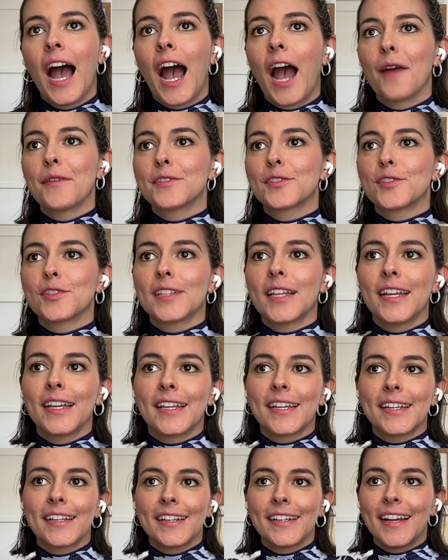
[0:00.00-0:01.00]
I was just
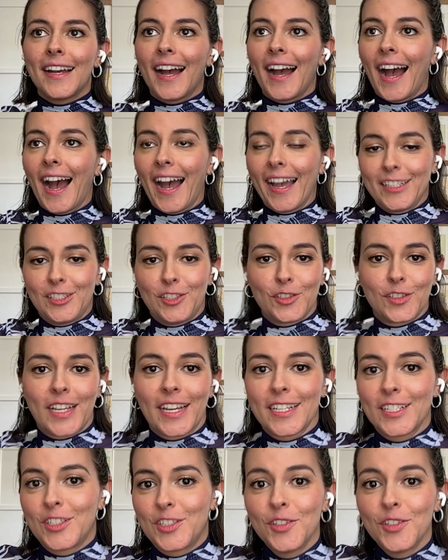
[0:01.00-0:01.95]
like, I just got to